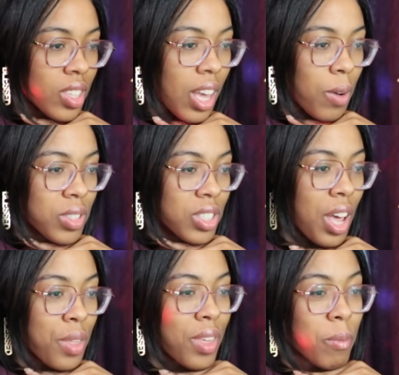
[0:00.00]
I was
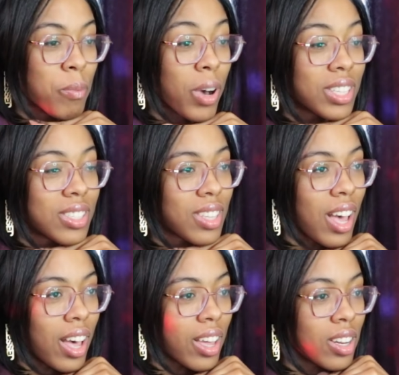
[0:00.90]
nothing but
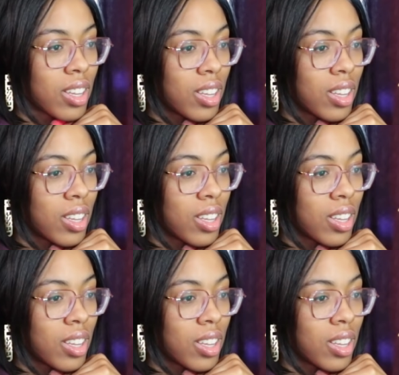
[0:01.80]
sad.